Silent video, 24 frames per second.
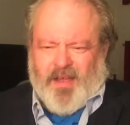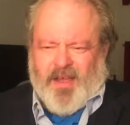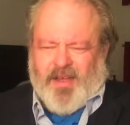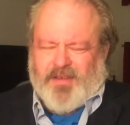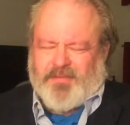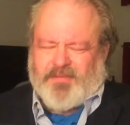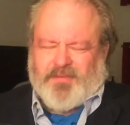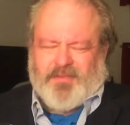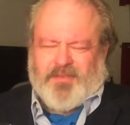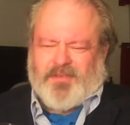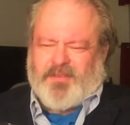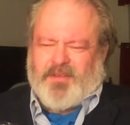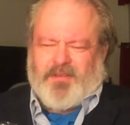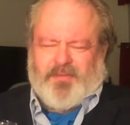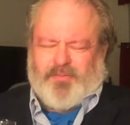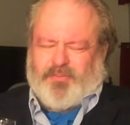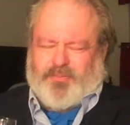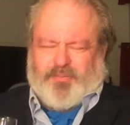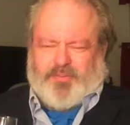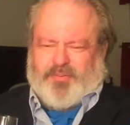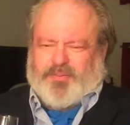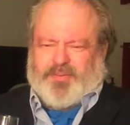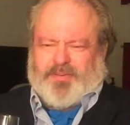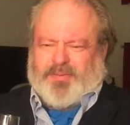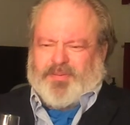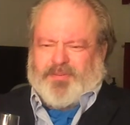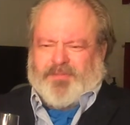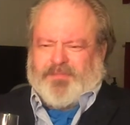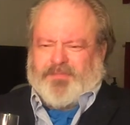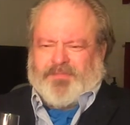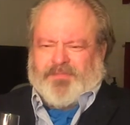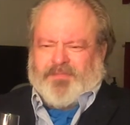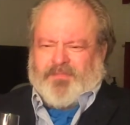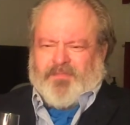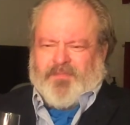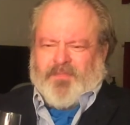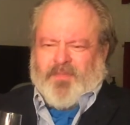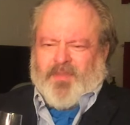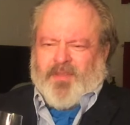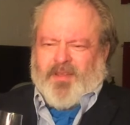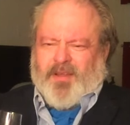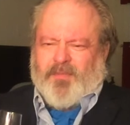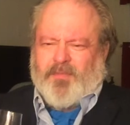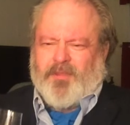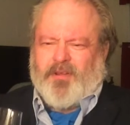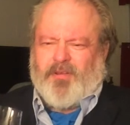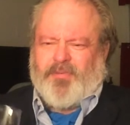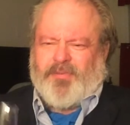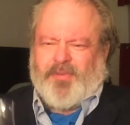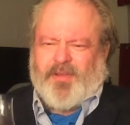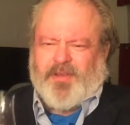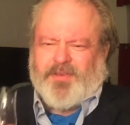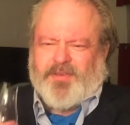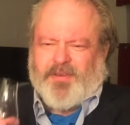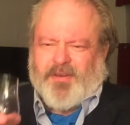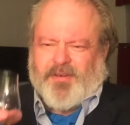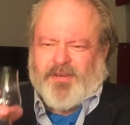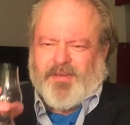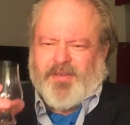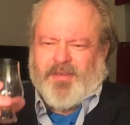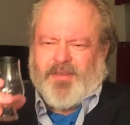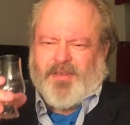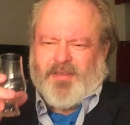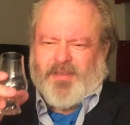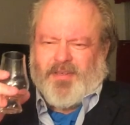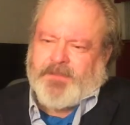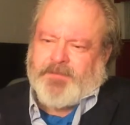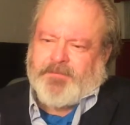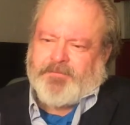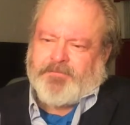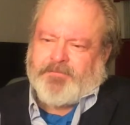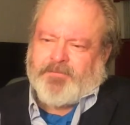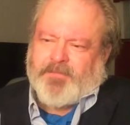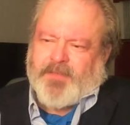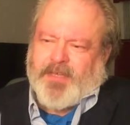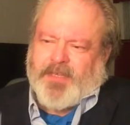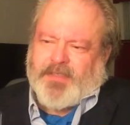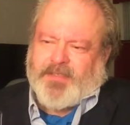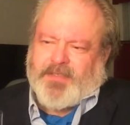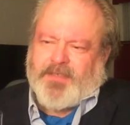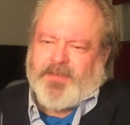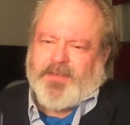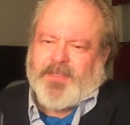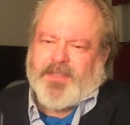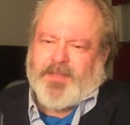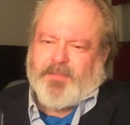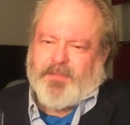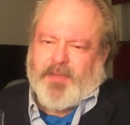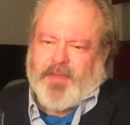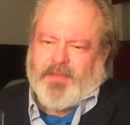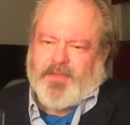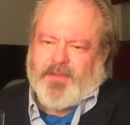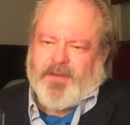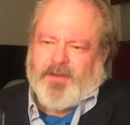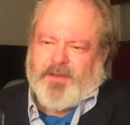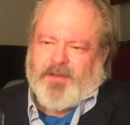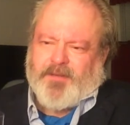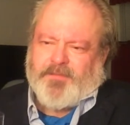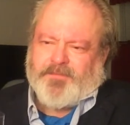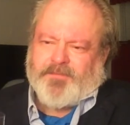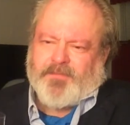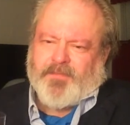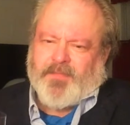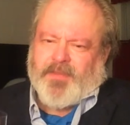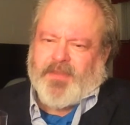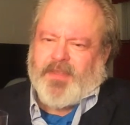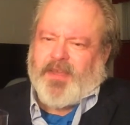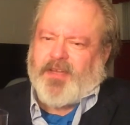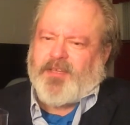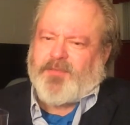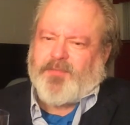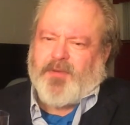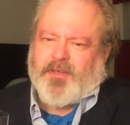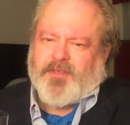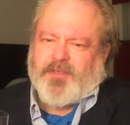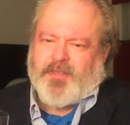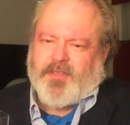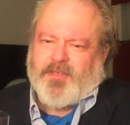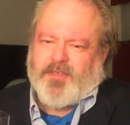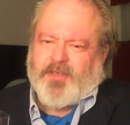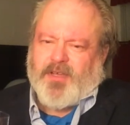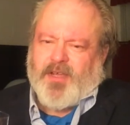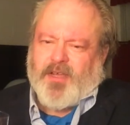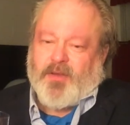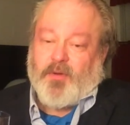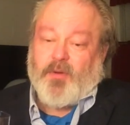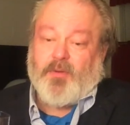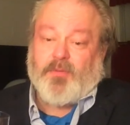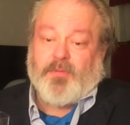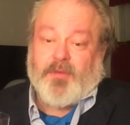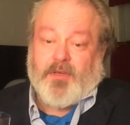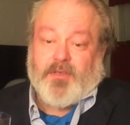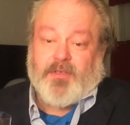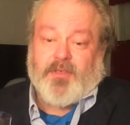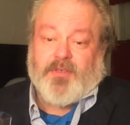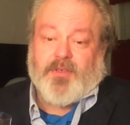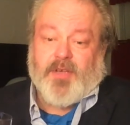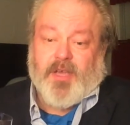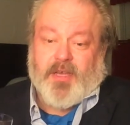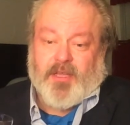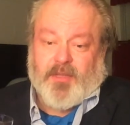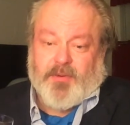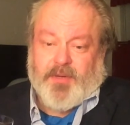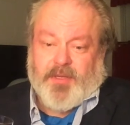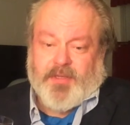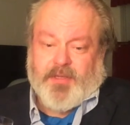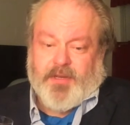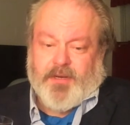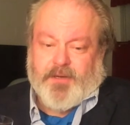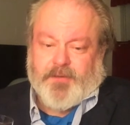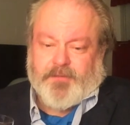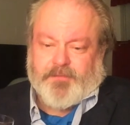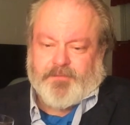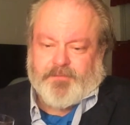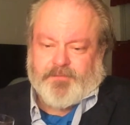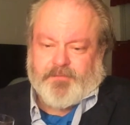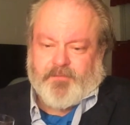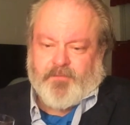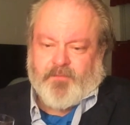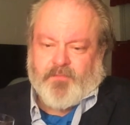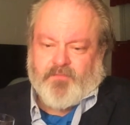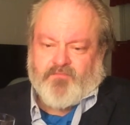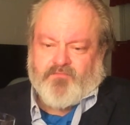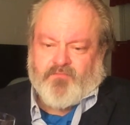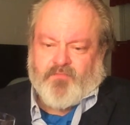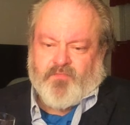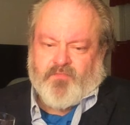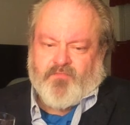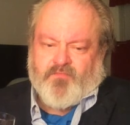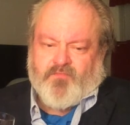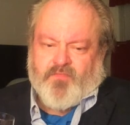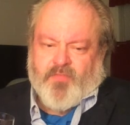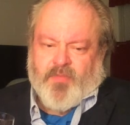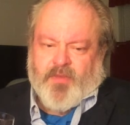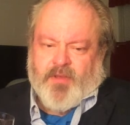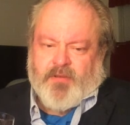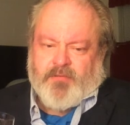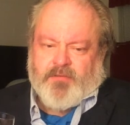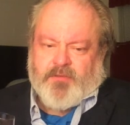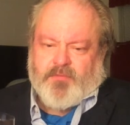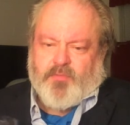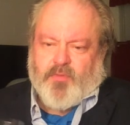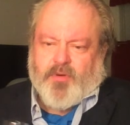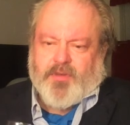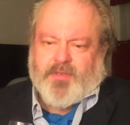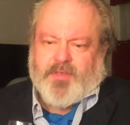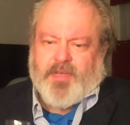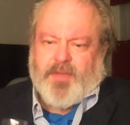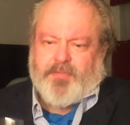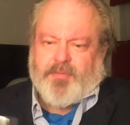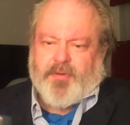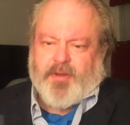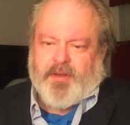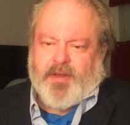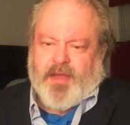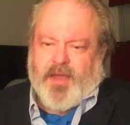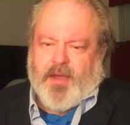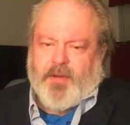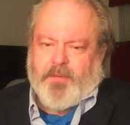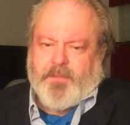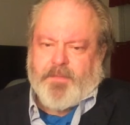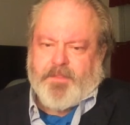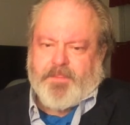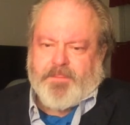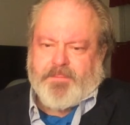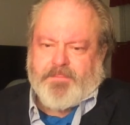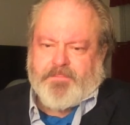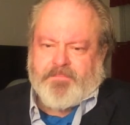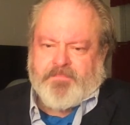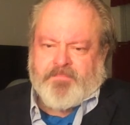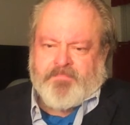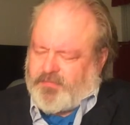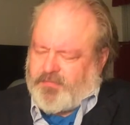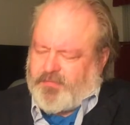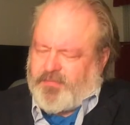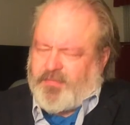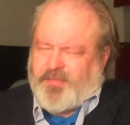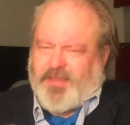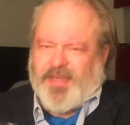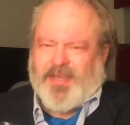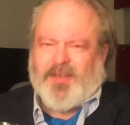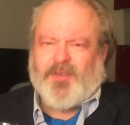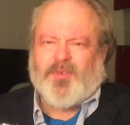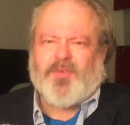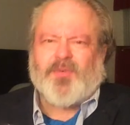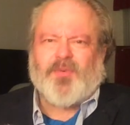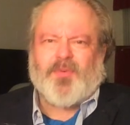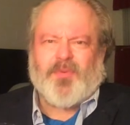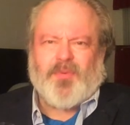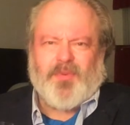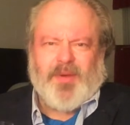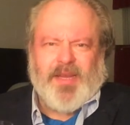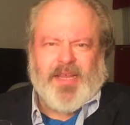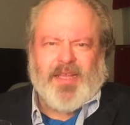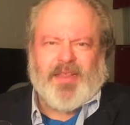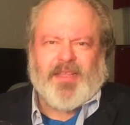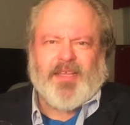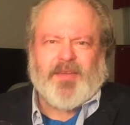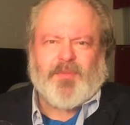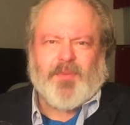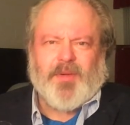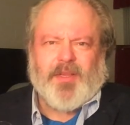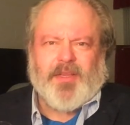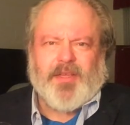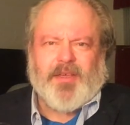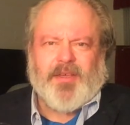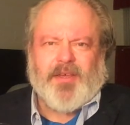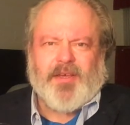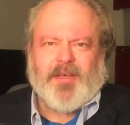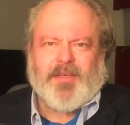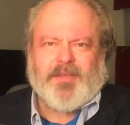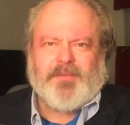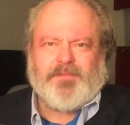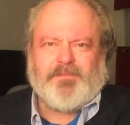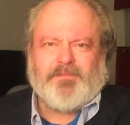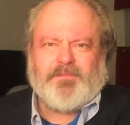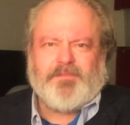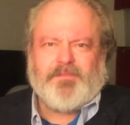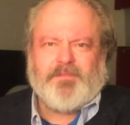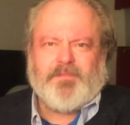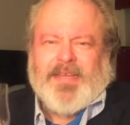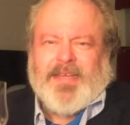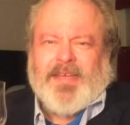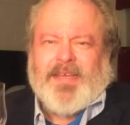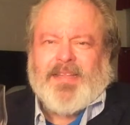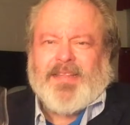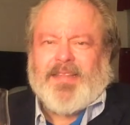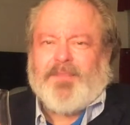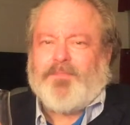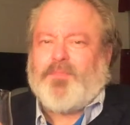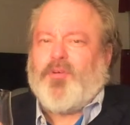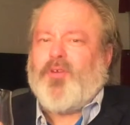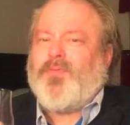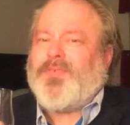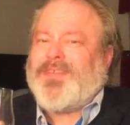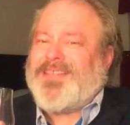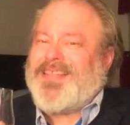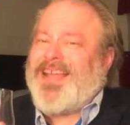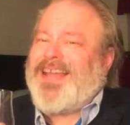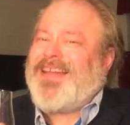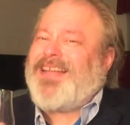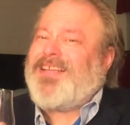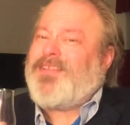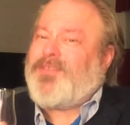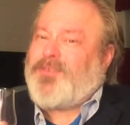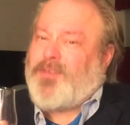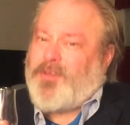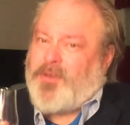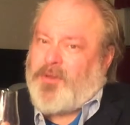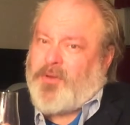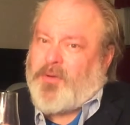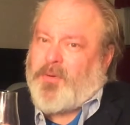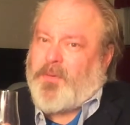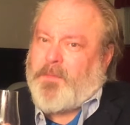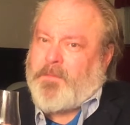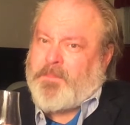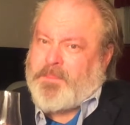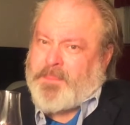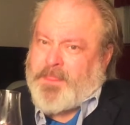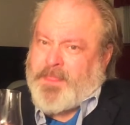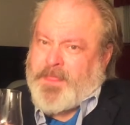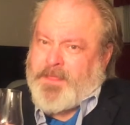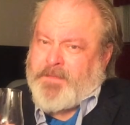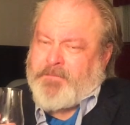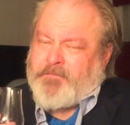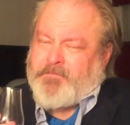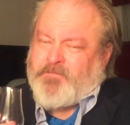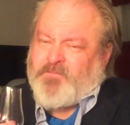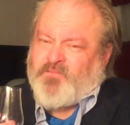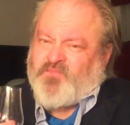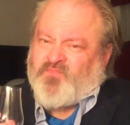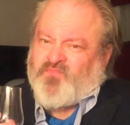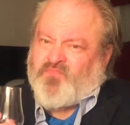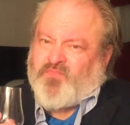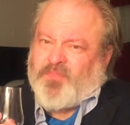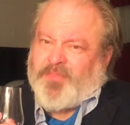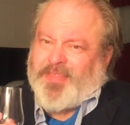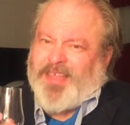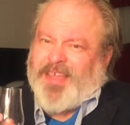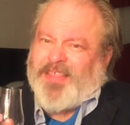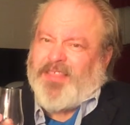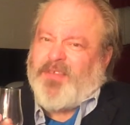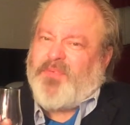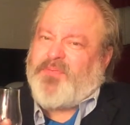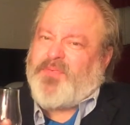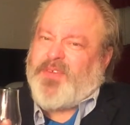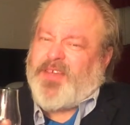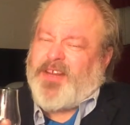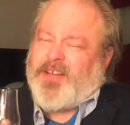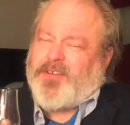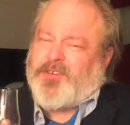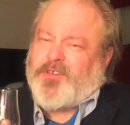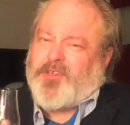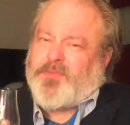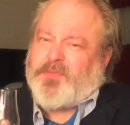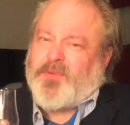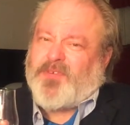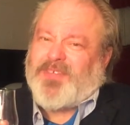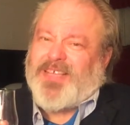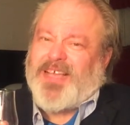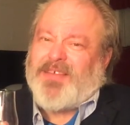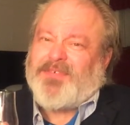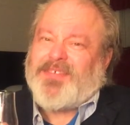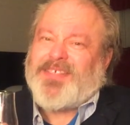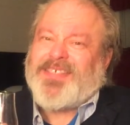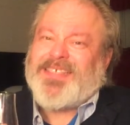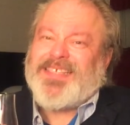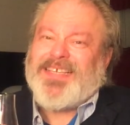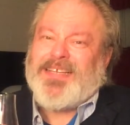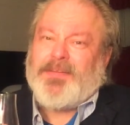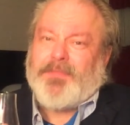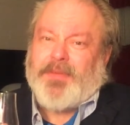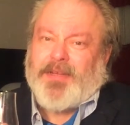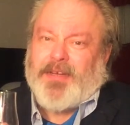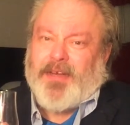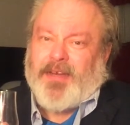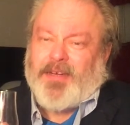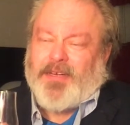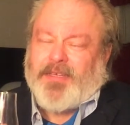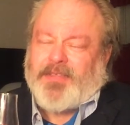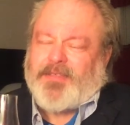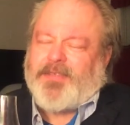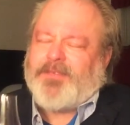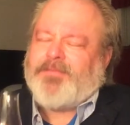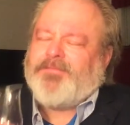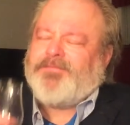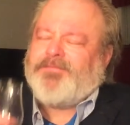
I'm a little flustered. I still get the menthol. Not as much of the chocolate. Oh, there's the chocolate right there. It's more separate now. That is really, really good. The proof is 92. And the finish is supposed to have cinnamon on it.